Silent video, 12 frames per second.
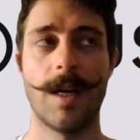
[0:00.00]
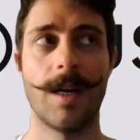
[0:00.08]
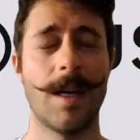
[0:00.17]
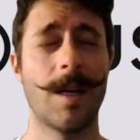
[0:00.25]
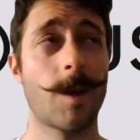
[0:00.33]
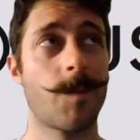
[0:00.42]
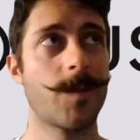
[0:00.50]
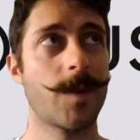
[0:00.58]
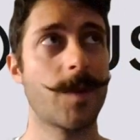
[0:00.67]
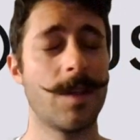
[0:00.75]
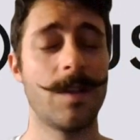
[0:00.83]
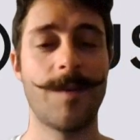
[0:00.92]

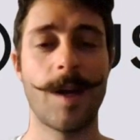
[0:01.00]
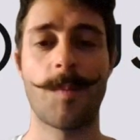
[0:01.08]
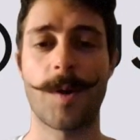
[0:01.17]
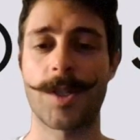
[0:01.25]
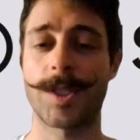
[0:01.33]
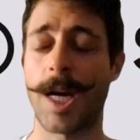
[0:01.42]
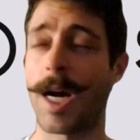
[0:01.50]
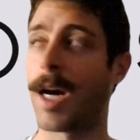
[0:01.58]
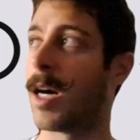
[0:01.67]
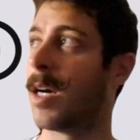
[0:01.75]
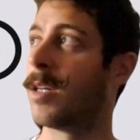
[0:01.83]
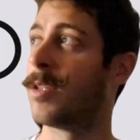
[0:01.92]
developers
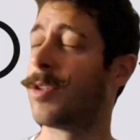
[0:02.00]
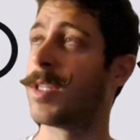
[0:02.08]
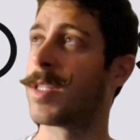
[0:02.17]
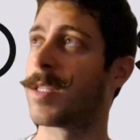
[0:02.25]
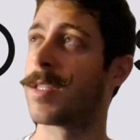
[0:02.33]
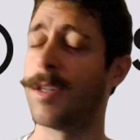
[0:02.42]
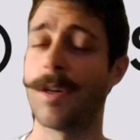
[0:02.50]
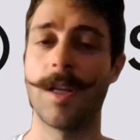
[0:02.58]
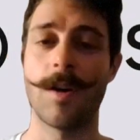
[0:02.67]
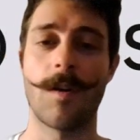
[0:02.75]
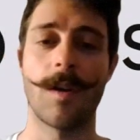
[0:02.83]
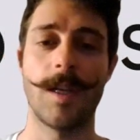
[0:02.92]
are not necessarily
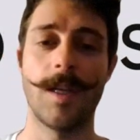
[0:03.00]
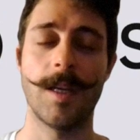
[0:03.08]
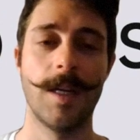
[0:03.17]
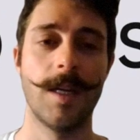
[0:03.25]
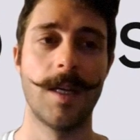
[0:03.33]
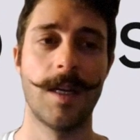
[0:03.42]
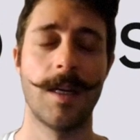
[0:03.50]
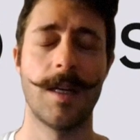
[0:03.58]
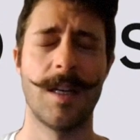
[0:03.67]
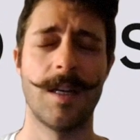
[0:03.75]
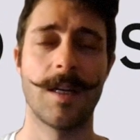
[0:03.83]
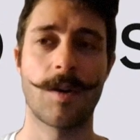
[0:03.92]
only
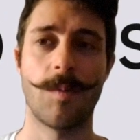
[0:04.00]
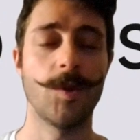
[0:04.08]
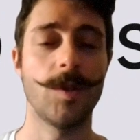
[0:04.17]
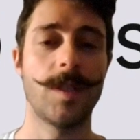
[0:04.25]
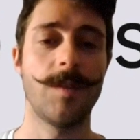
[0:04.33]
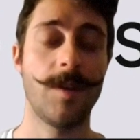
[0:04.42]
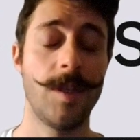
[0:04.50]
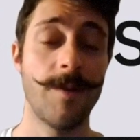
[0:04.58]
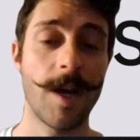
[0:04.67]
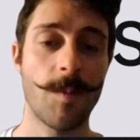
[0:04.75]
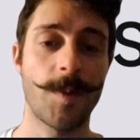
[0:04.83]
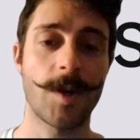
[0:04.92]
community
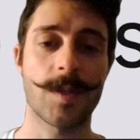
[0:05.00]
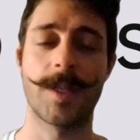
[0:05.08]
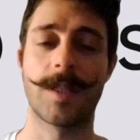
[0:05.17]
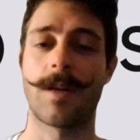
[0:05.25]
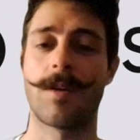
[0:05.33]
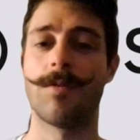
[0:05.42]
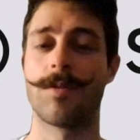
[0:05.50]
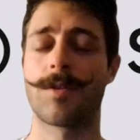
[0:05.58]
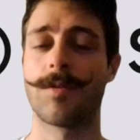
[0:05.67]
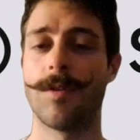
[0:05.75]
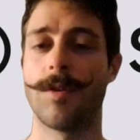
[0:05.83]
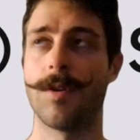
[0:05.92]
developers, but are
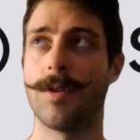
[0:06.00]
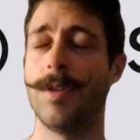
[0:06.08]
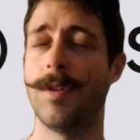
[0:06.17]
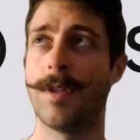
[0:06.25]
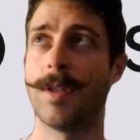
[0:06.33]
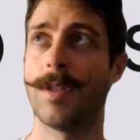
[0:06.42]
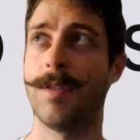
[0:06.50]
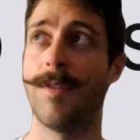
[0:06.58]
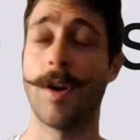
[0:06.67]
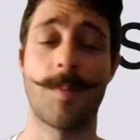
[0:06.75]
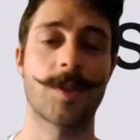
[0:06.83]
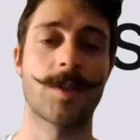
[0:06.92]
also the
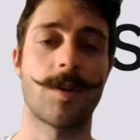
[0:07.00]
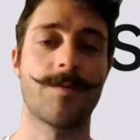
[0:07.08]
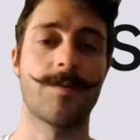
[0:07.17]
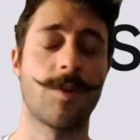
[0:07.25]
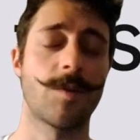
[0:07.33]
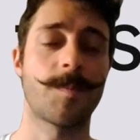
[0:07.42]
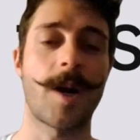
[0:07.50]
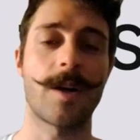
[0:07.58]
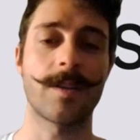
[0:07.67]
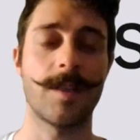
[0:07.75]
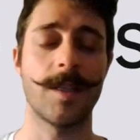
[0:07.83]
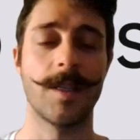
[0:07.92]
developers of
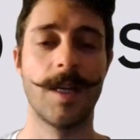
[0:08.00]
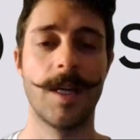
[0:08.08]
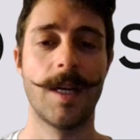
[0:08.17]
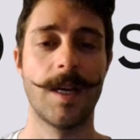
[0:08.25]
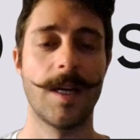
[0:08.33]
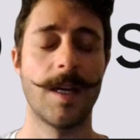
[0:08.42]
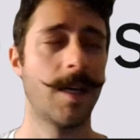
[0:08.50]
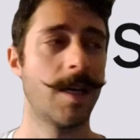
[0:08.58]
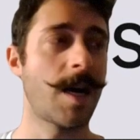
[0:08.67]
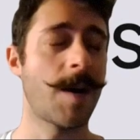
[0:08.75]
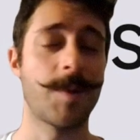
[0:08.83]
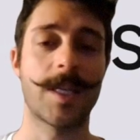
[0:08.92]
third-party
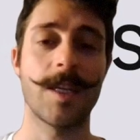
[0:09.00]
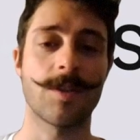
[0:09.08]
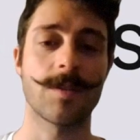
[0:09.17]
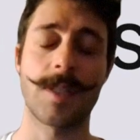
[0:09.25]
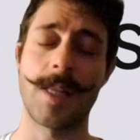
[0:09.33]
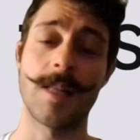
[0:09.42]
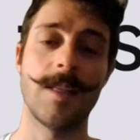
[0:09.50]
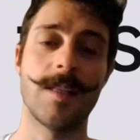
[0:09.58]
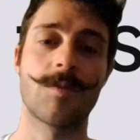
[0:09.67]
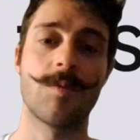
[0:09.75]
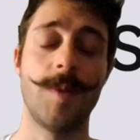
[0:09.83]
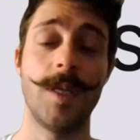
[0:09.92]
applications that
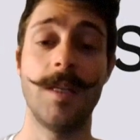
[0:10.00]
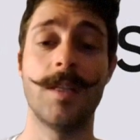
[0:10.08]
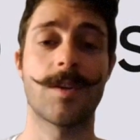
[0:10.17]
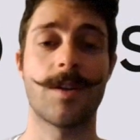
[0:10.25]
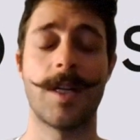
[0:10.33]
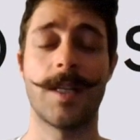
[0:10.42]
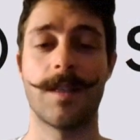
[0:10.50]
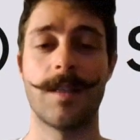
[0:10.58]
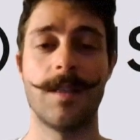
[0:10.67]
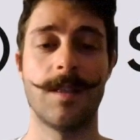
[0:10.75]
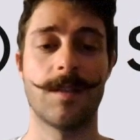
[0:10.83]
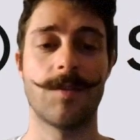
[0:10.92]
needs to be
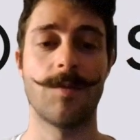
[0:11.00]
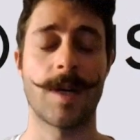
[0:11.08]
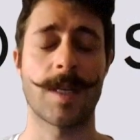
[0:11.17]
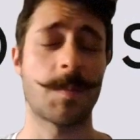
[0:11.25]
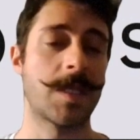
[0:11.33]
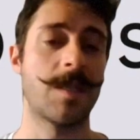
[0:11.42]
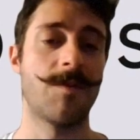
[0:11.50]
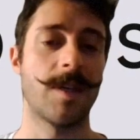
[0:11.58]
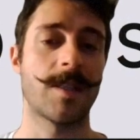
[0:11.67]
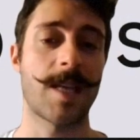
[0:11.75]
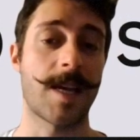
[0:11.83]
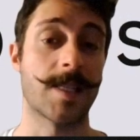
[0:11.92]
integrated into a
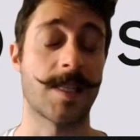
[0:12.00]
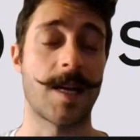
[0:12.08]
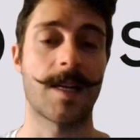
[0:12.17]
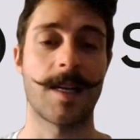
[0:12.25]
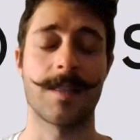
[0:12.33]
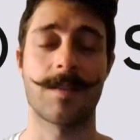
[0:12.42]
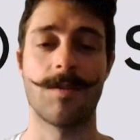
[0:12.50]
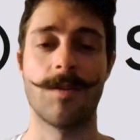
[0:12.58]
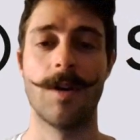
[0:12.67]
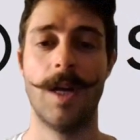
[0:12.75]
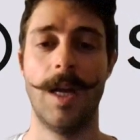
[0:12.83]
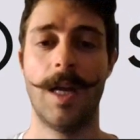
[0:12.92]
specific tech stack. And
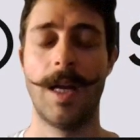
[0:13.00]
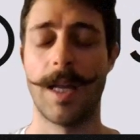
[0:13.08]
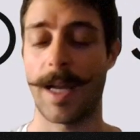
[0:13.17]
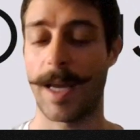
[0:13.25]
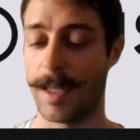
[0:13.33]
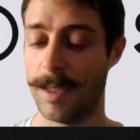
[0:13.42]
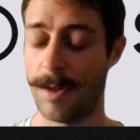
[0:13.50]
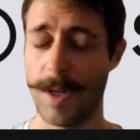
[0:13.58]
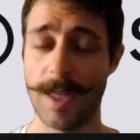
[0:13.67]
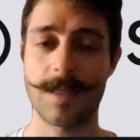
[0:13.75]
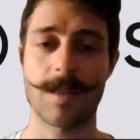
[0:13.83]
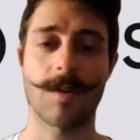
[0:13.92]
so, like, there
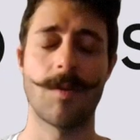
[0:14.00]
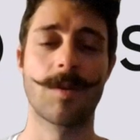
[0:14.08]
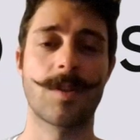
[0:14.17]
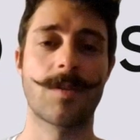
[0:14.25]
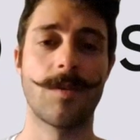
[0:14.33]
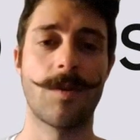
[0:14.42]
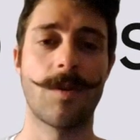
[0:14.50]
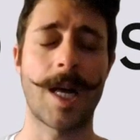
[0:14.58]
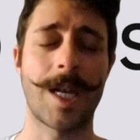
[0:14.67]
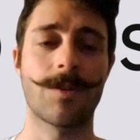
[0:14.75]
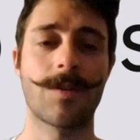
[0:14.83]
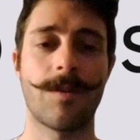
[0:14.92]
is also
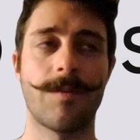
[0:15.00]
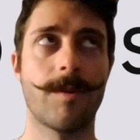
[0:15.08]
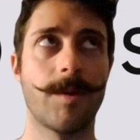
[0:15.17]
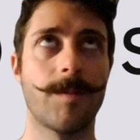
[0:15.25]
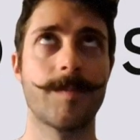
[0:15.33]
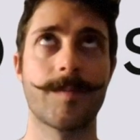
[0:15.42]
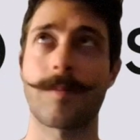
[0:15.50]
a lot of